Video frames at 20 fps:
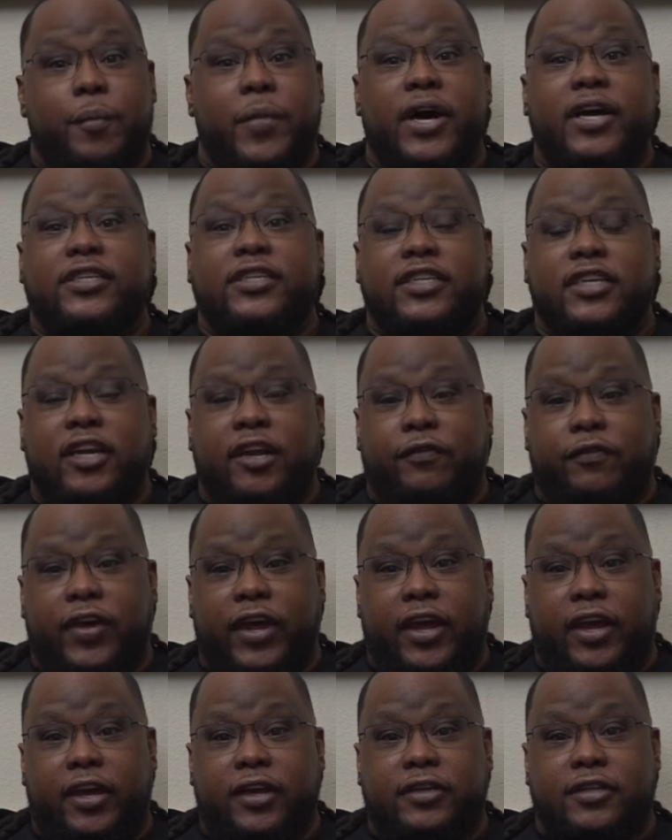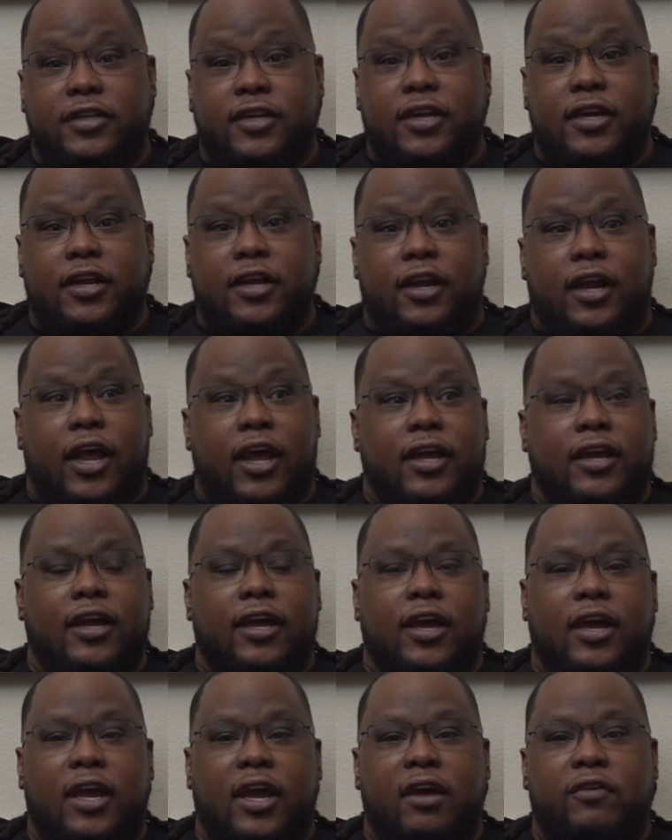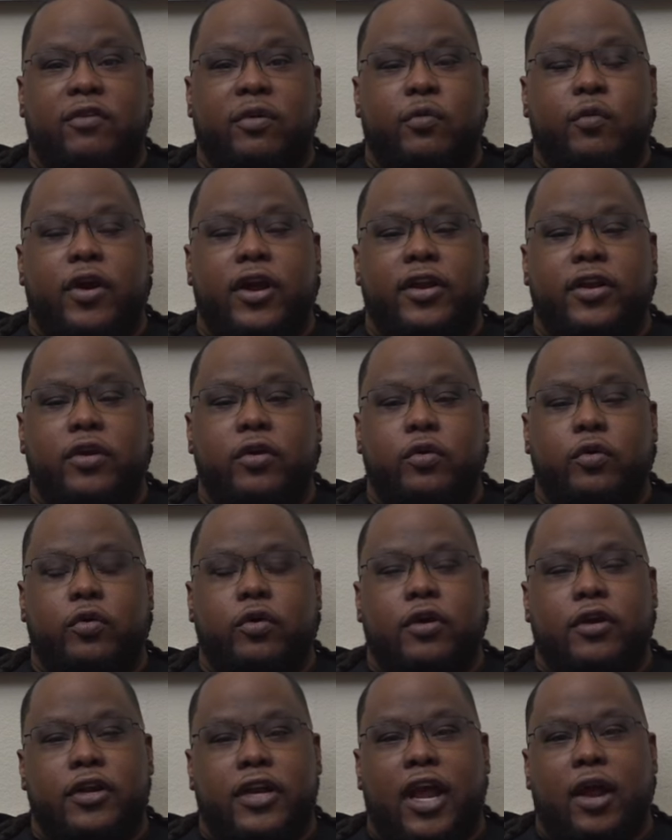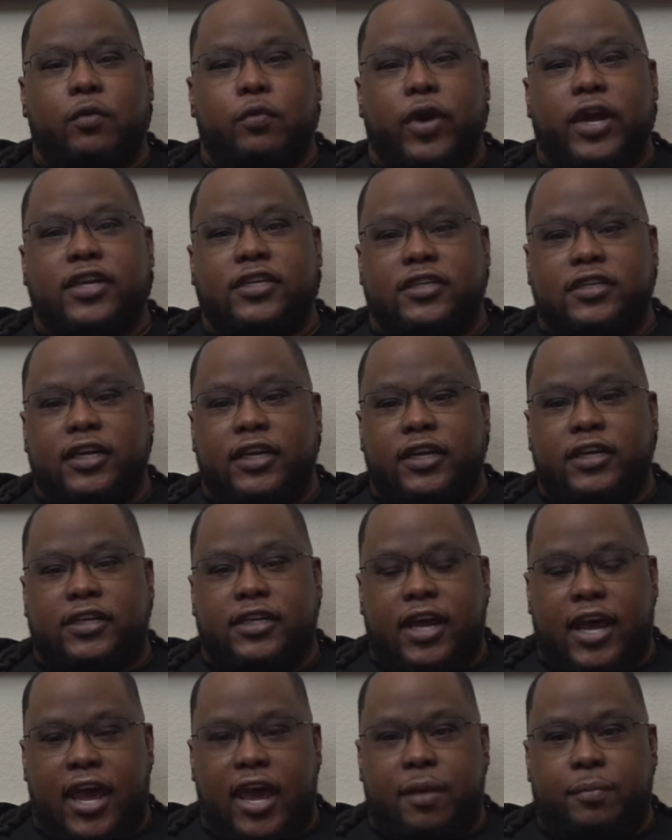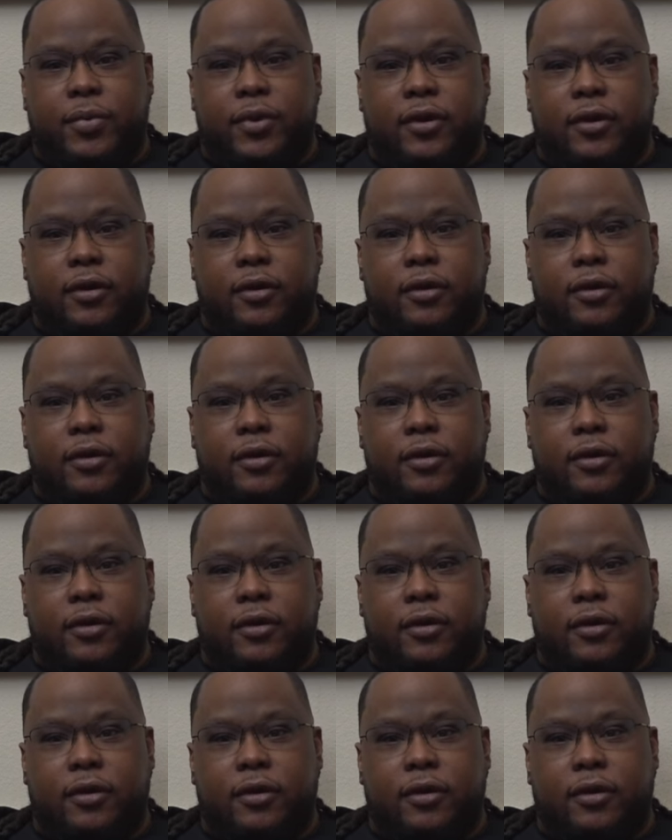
months in advance. Like mm-hmm. everyone knew that race needed to happen.